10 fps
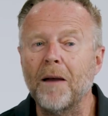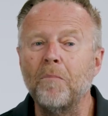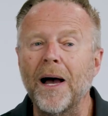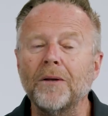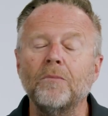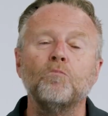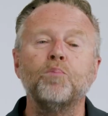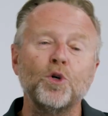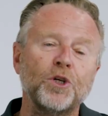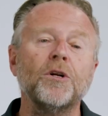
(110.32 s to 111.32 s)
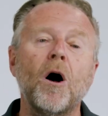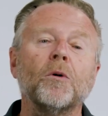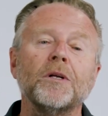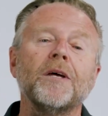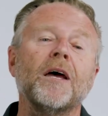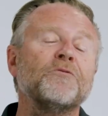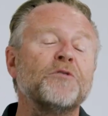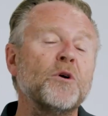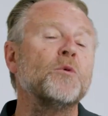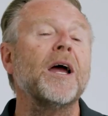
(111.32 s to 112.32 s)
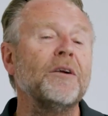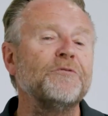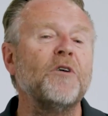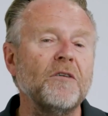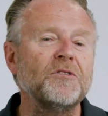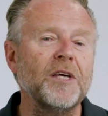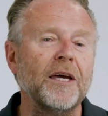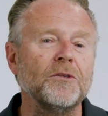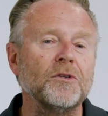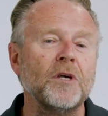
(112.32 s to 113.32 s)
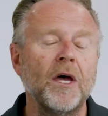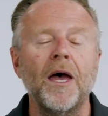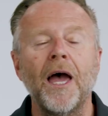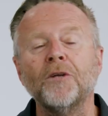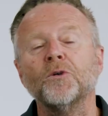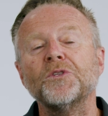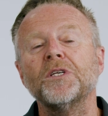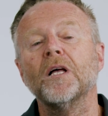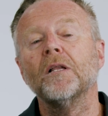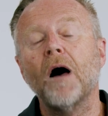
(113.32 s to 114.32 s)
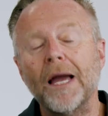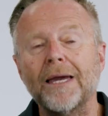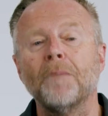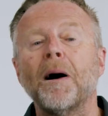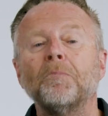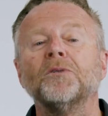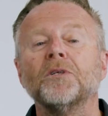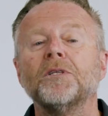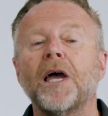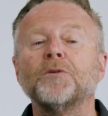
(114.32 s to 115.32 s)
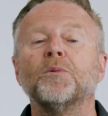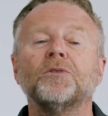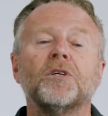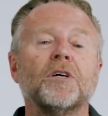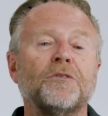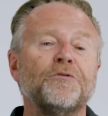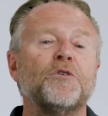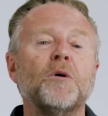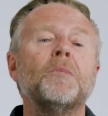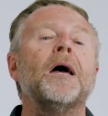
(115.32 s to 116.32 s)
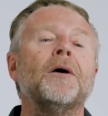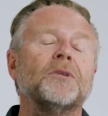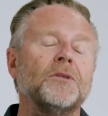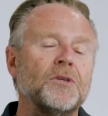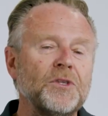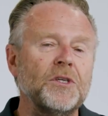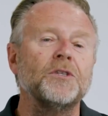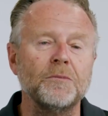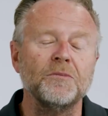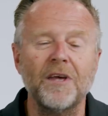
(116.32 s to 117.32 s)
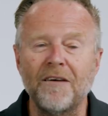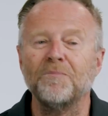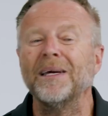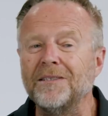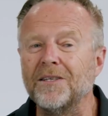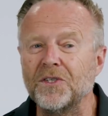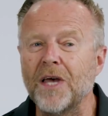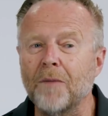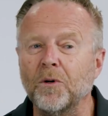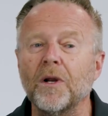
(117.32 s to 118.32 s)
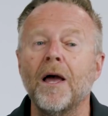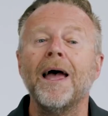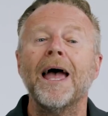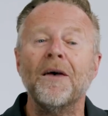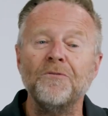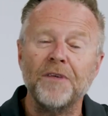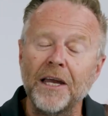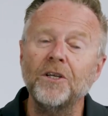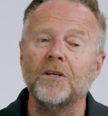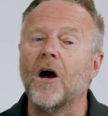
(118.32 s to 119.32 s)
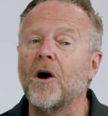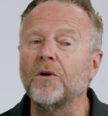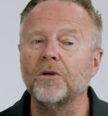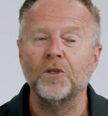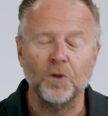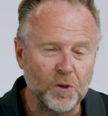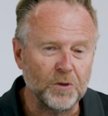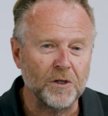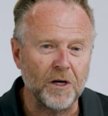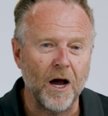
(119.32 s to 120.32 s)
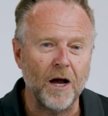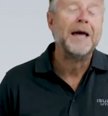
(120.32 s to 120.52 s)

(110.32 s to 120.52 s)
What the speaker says: that button, push and hold it down for around 5 seconds, and you'll see a light come up on the dashboard to confirm that the systems have been disabled. And then you know you're good to go.